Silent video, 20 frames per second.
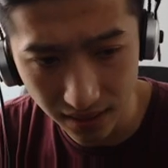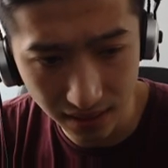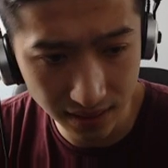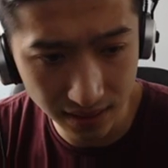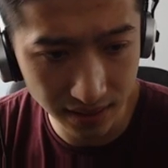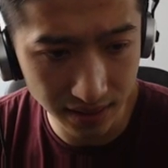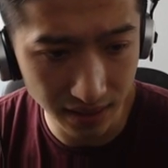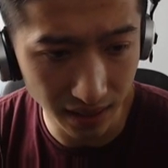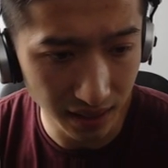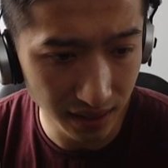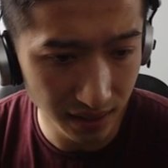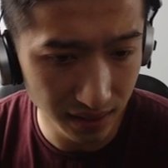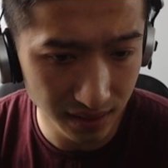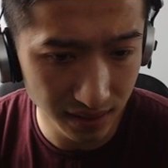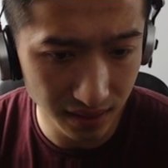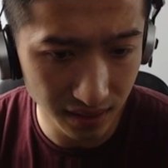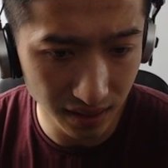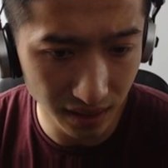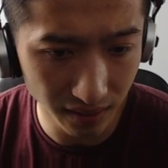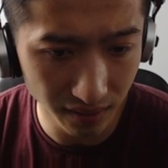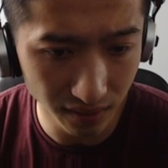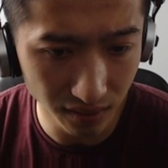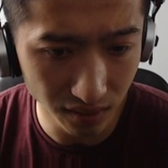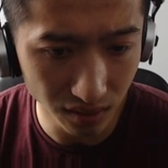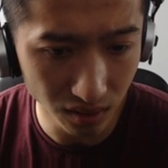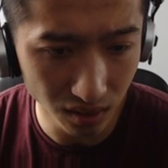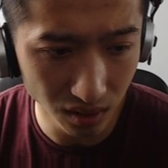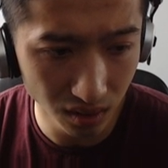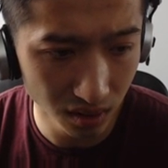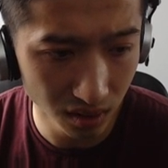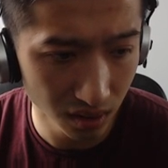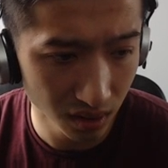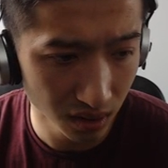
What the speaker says: cents level.